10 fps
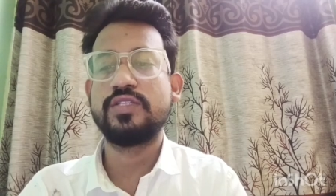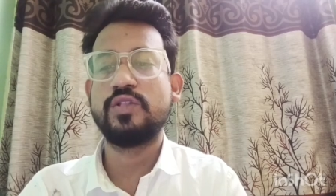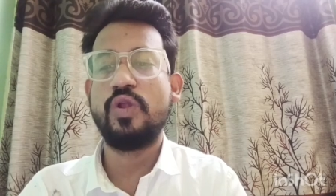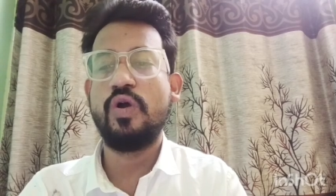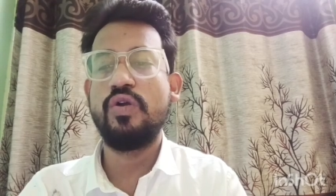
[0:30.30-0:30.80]

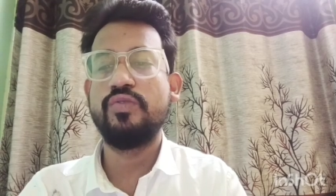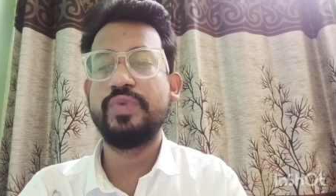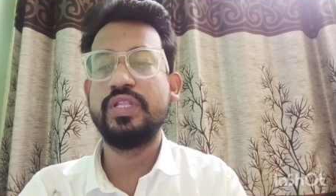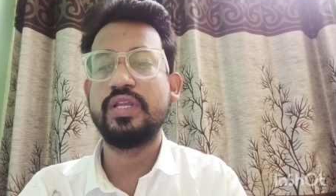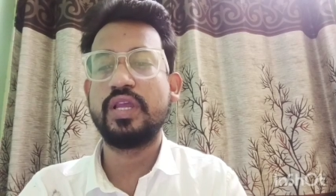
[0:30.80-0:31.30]
has
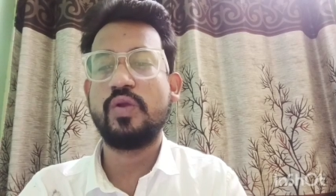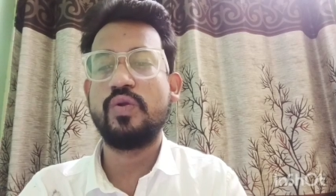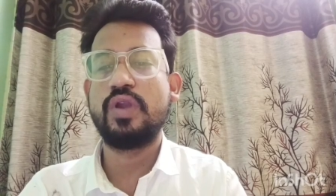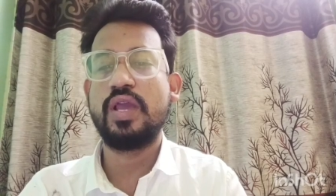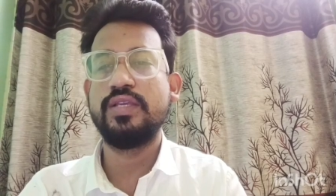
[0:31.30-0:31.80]
long been
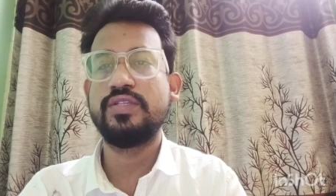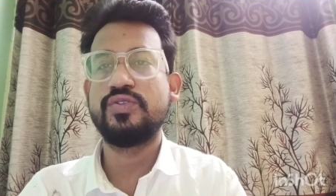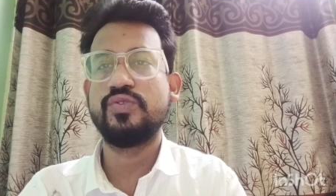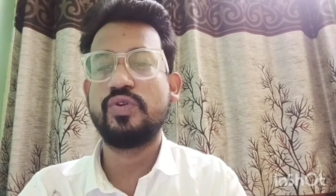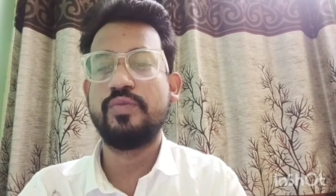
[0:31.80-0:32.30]

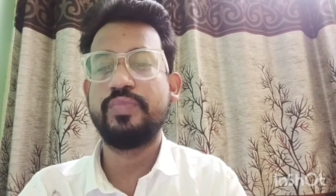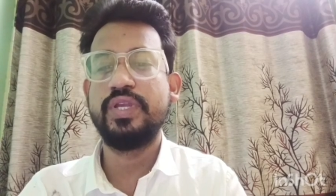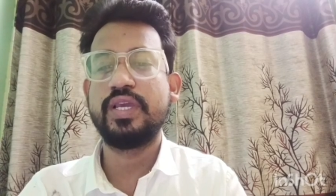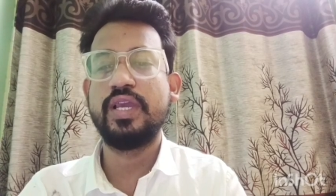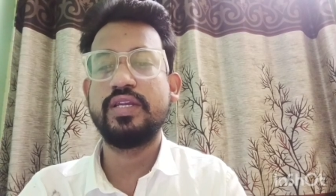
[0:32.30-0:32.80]
recognized to
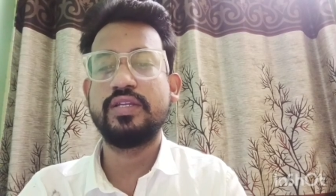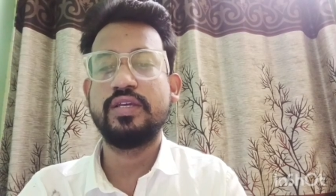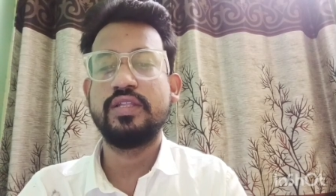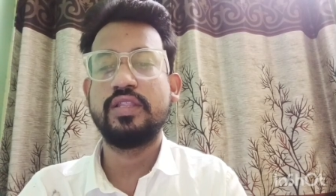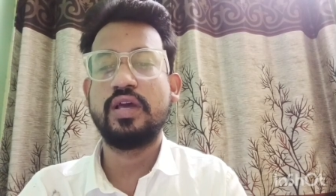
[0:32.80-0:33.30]

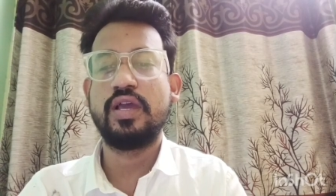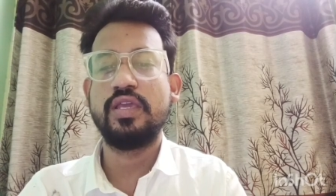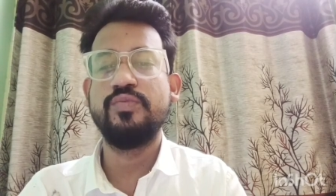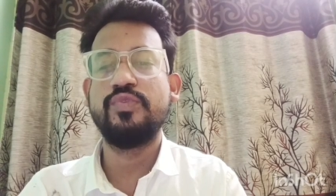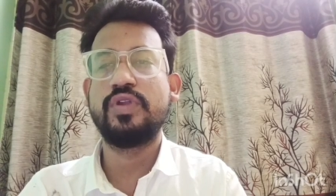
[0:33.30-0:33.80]
complicate
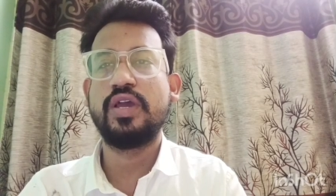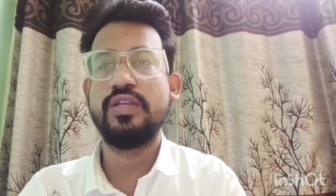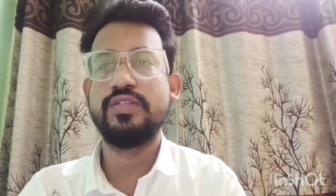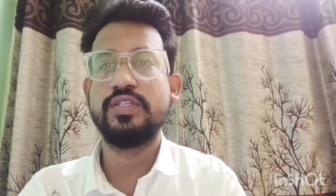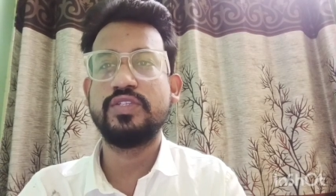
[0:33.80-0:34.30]
the
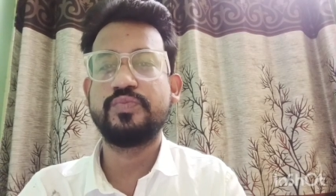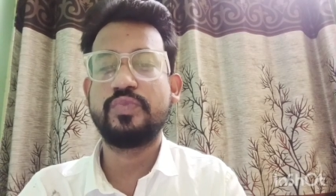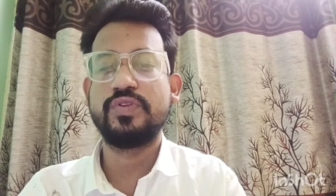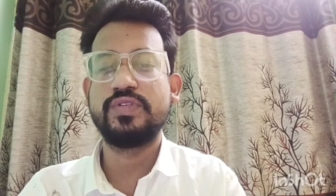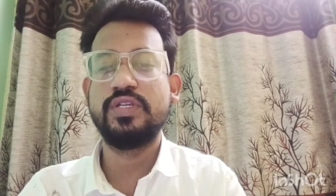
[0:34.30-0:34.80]

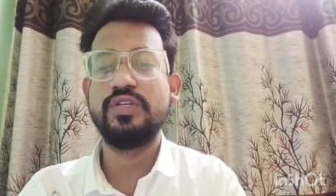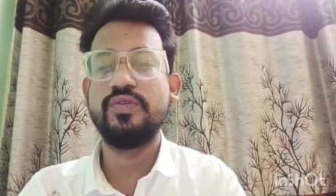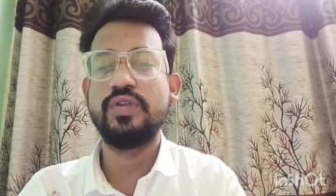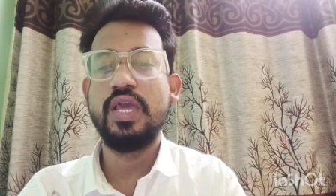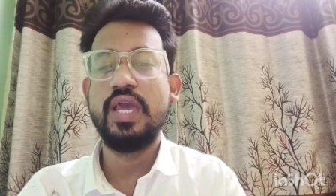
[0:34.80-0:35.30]
hemodialysis
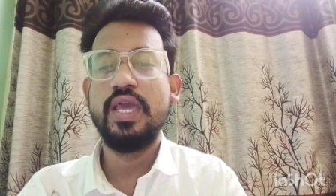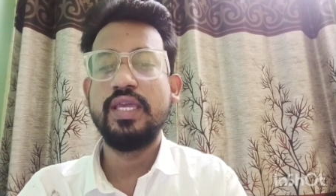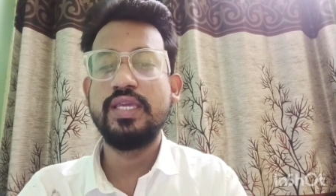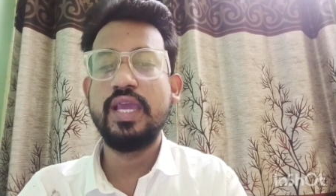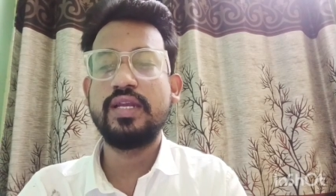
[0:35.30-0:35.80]
procedure,
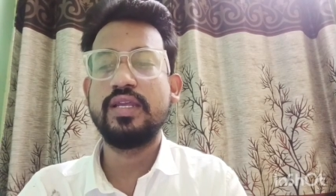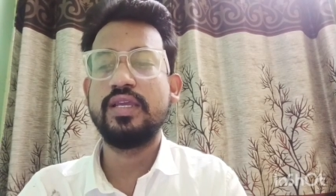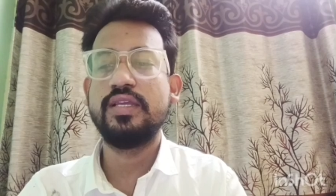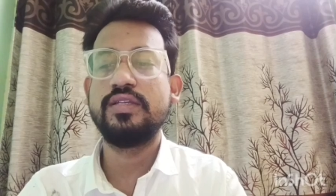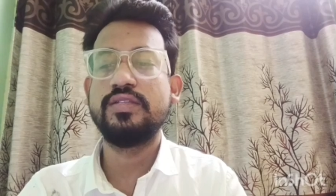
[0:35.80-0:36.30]
yet
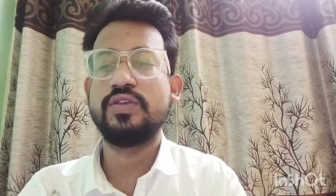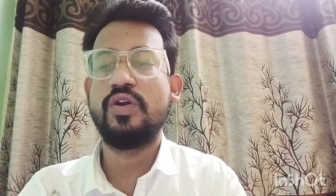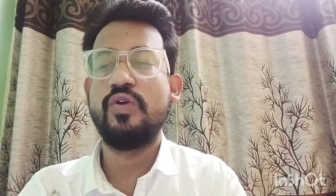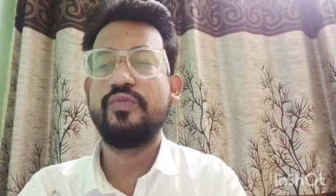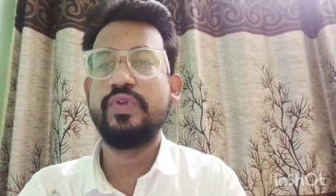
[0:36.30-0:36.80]
it
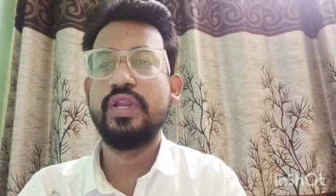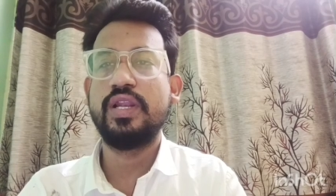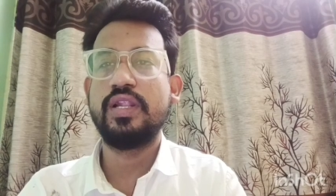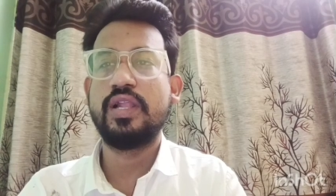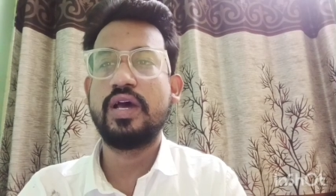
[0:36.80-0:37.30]
is
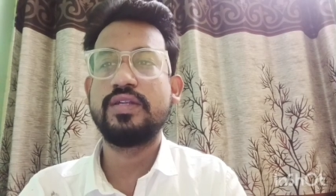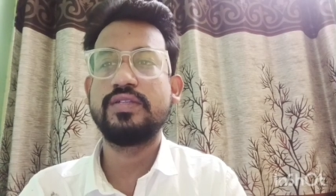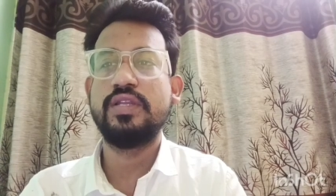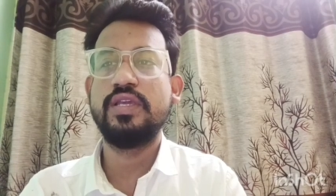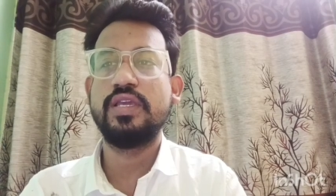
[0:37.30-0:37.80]
often
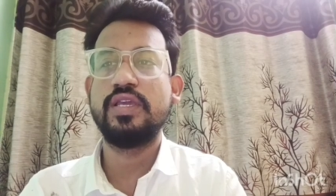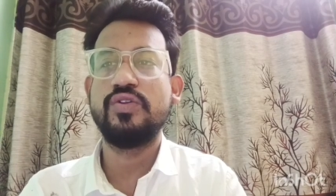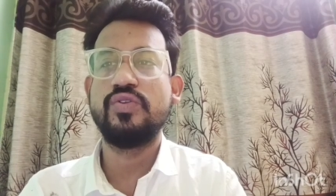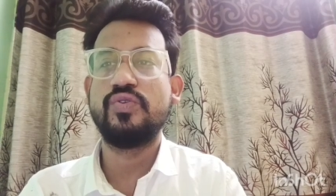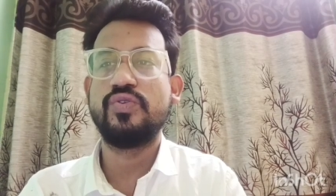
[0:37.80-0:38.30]
largely
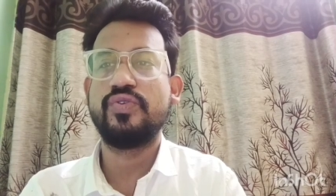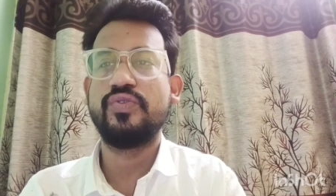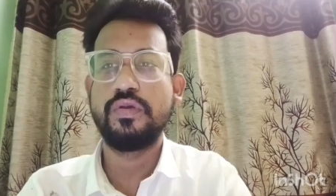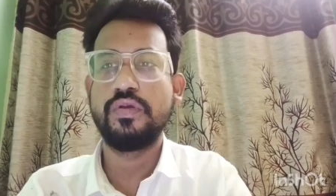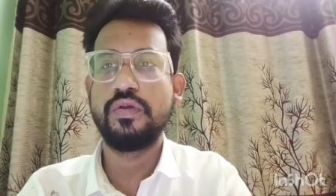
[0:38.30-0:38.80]

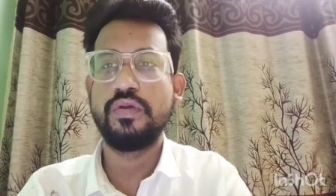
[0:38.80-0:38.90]
ignored.